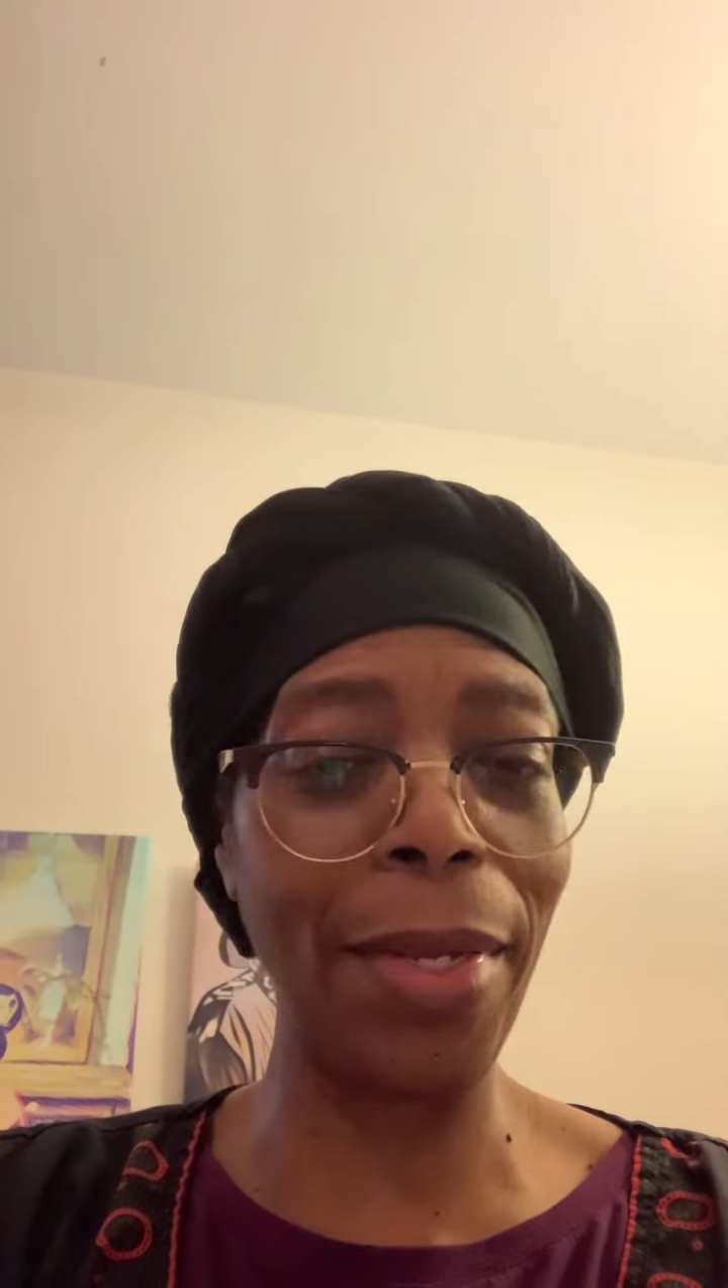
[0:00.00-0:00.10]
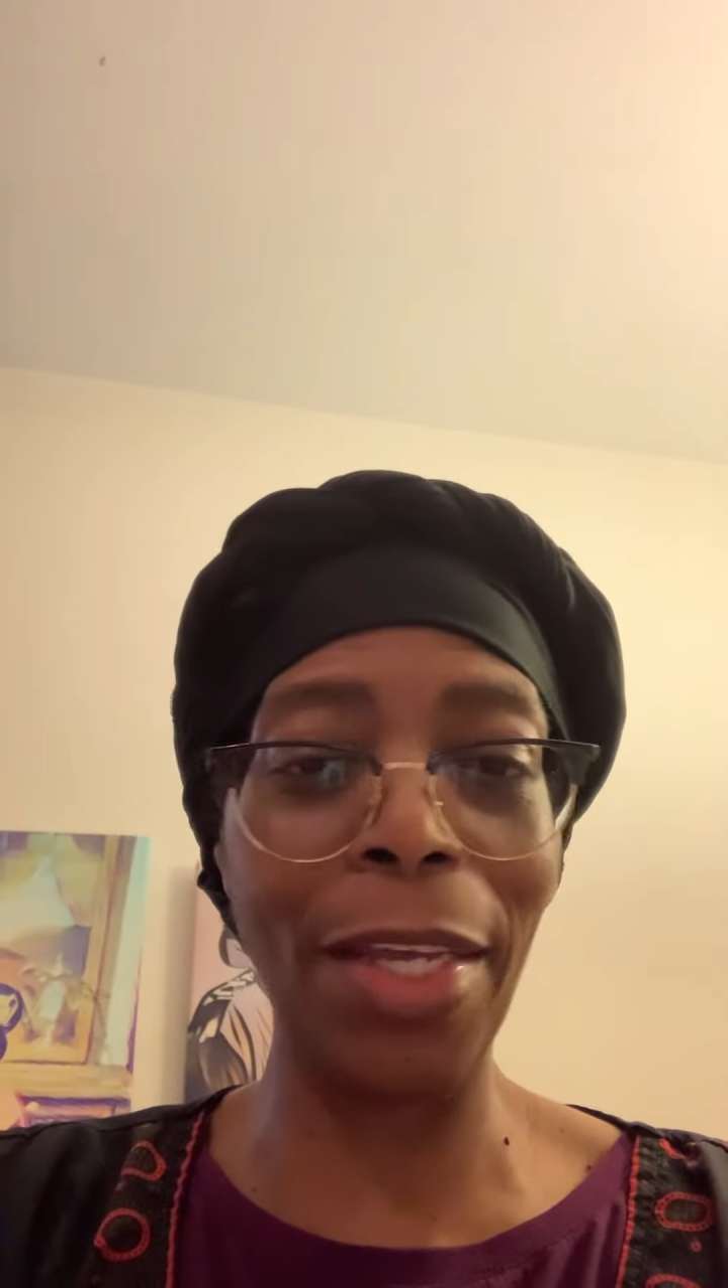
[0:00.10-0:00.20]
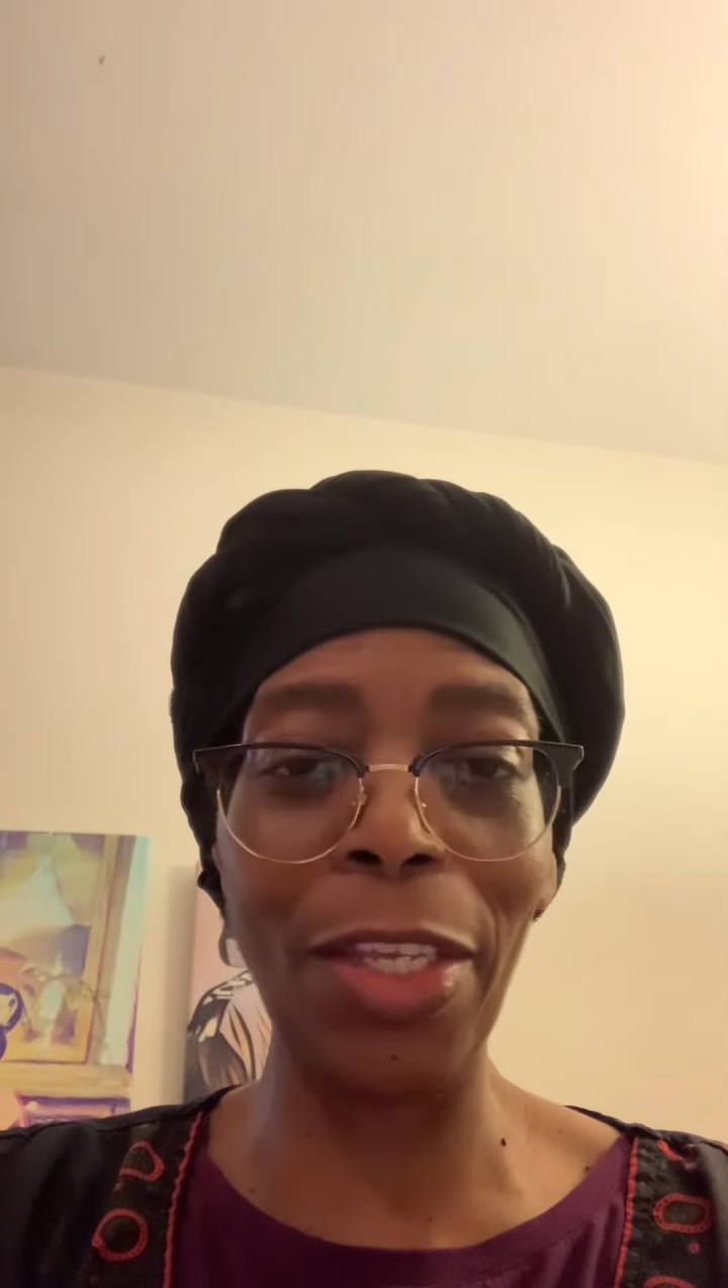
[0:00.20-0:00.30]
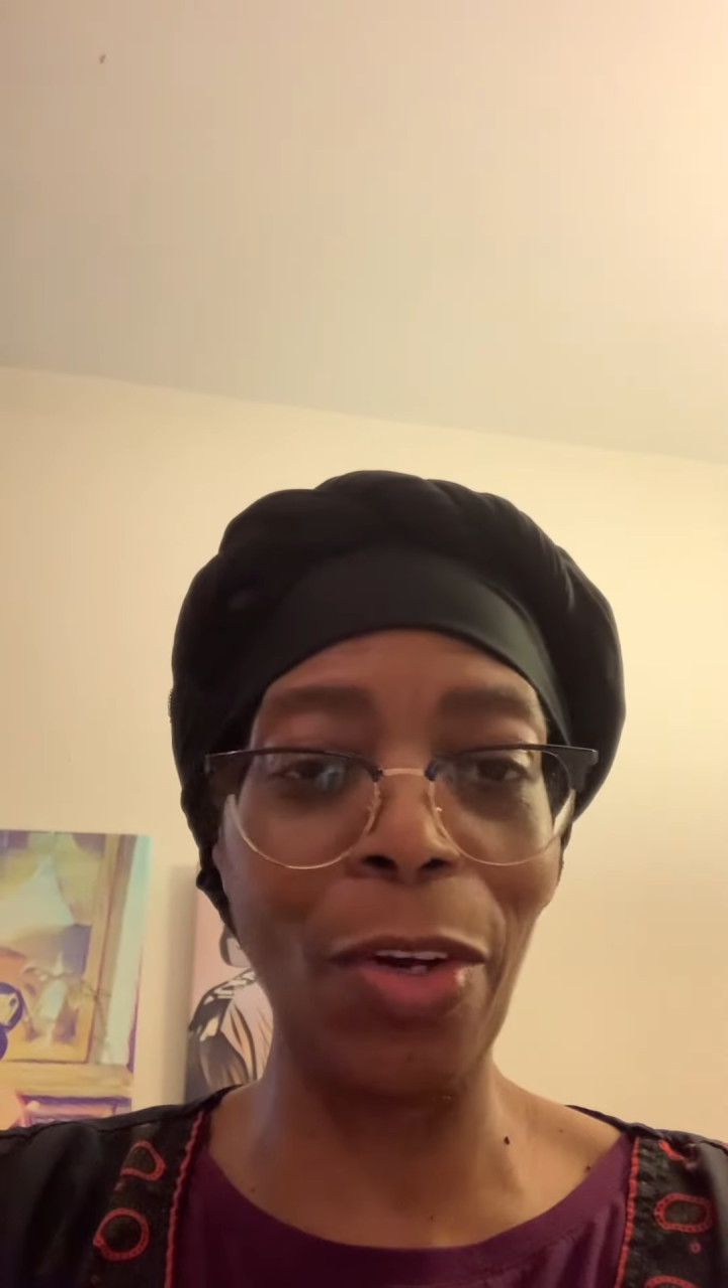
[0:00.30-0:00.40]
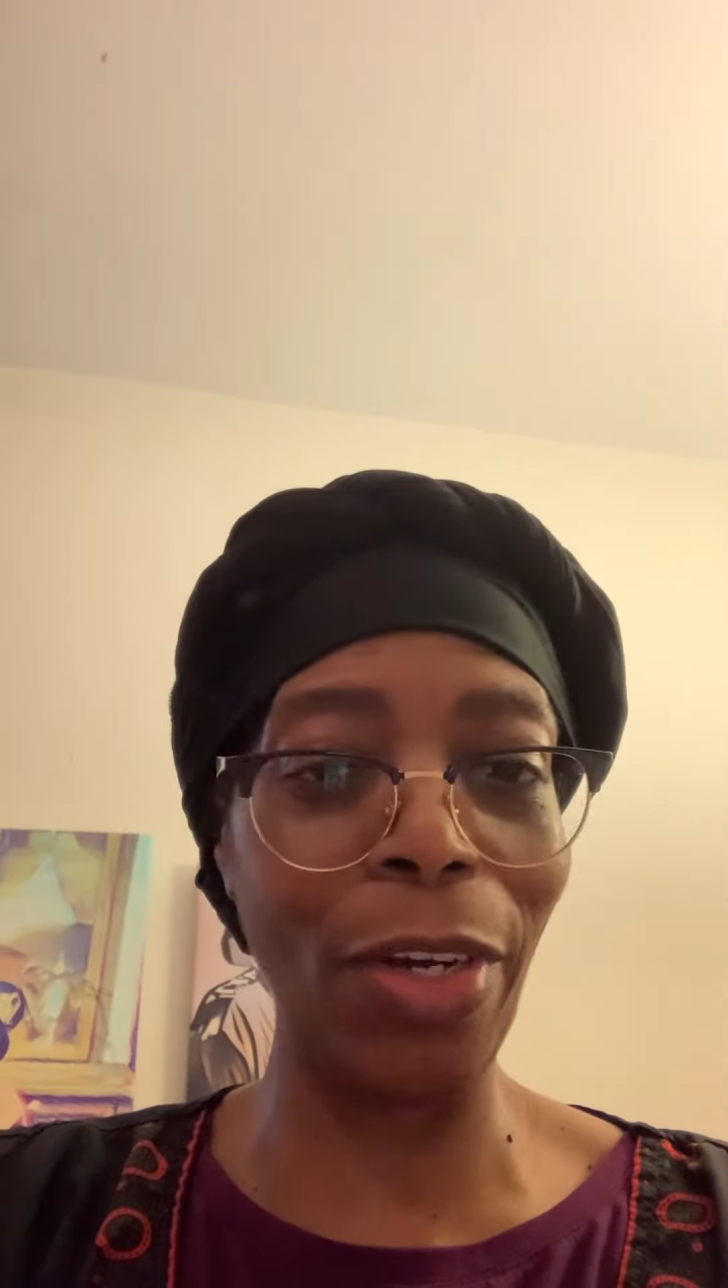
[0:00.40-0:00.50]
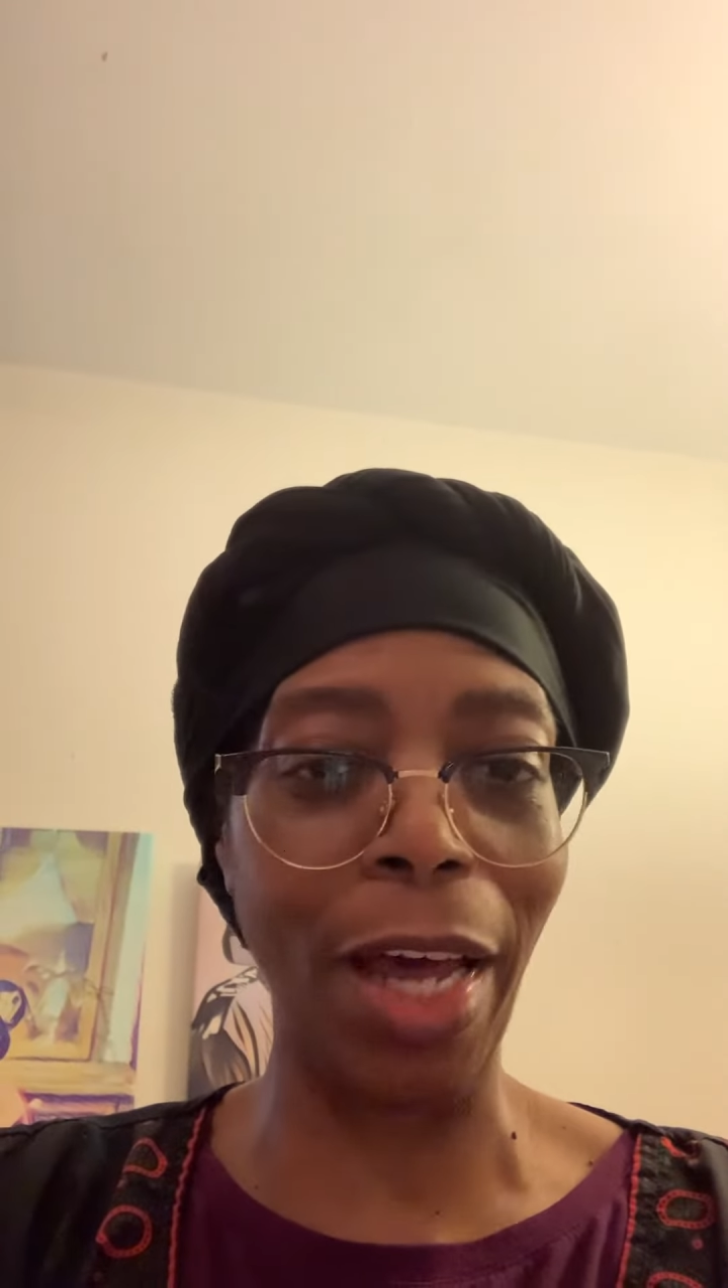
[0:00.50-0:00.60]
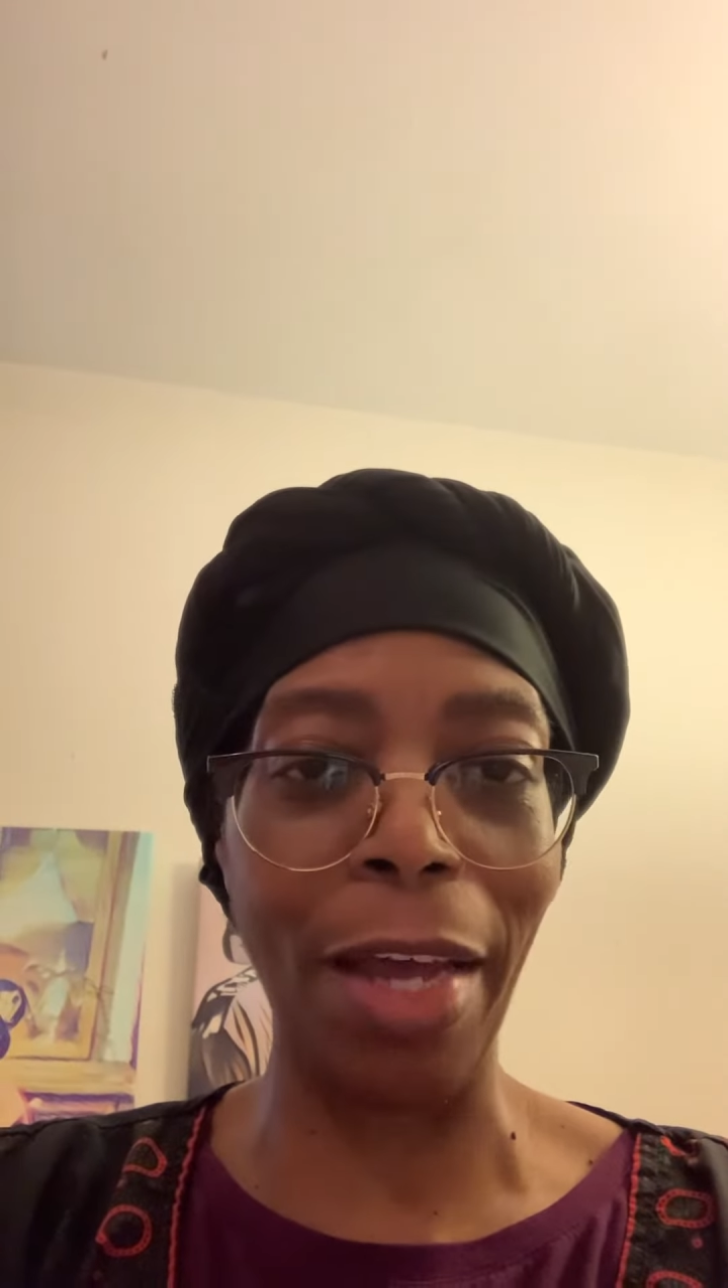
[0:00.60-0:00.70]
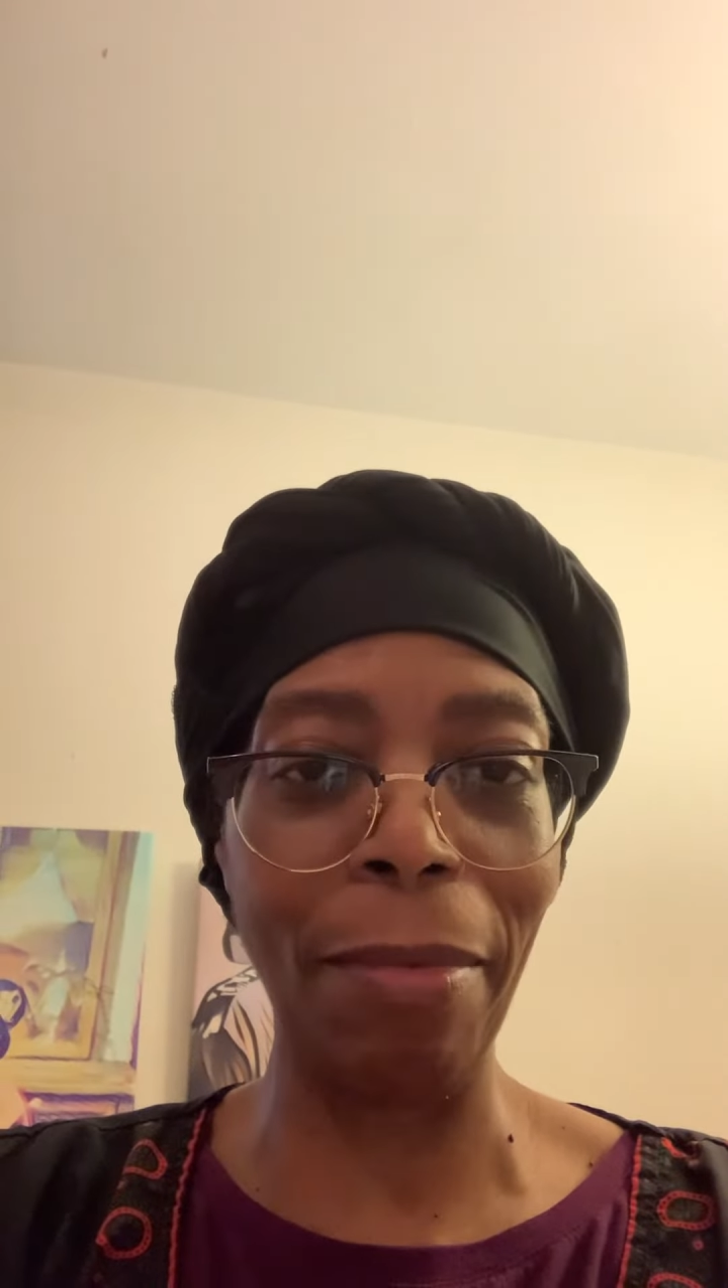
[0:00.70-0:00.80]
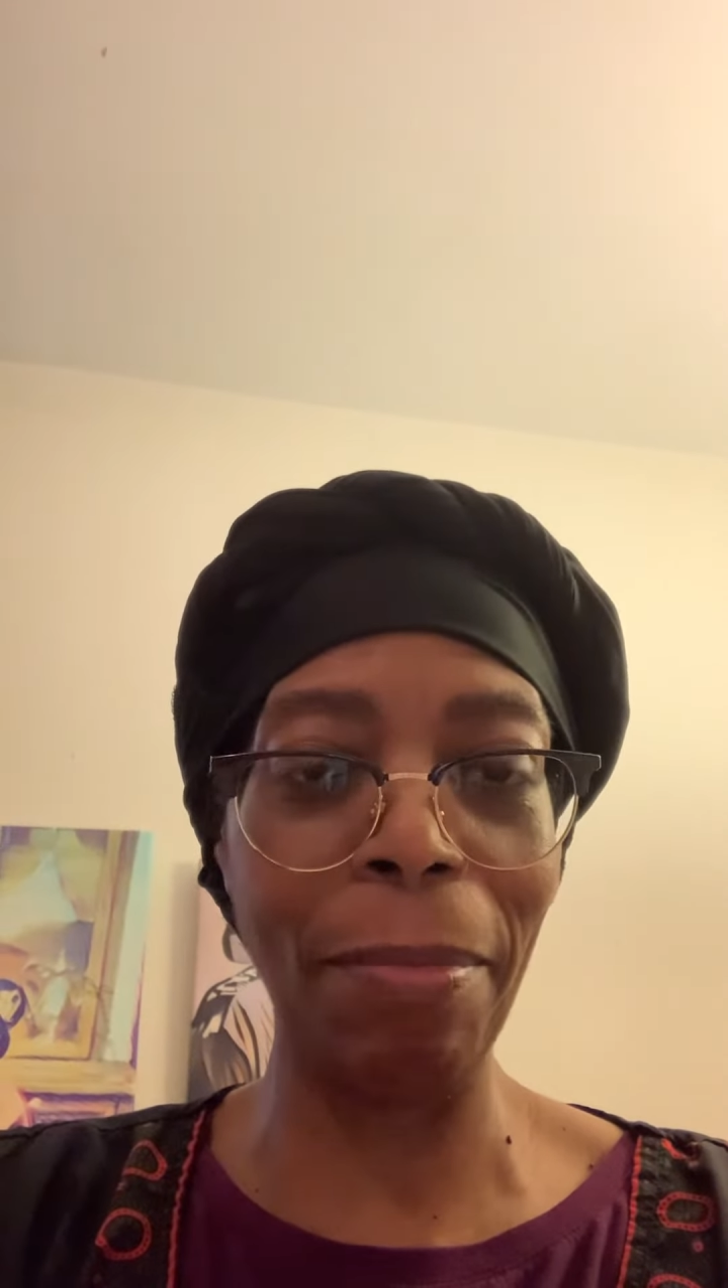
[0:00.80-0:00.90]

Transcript: in your life